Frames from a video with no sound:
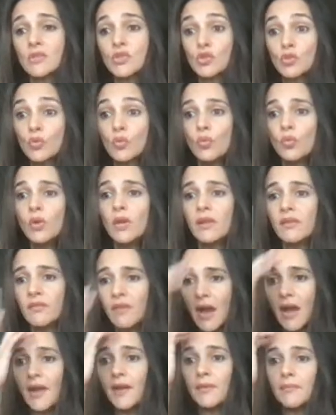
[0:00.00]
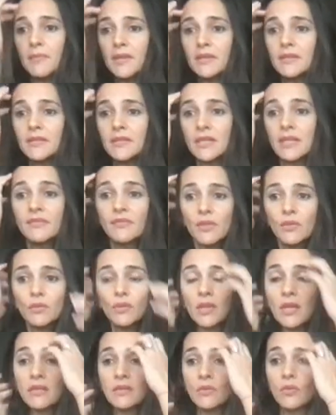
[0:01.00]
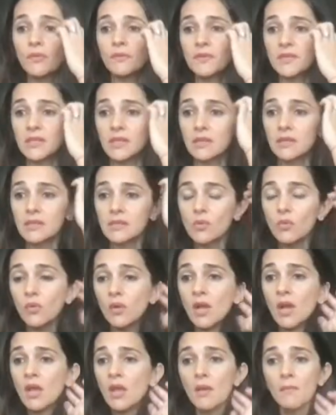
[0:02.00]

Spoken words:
a school environment, even though there's no physical school.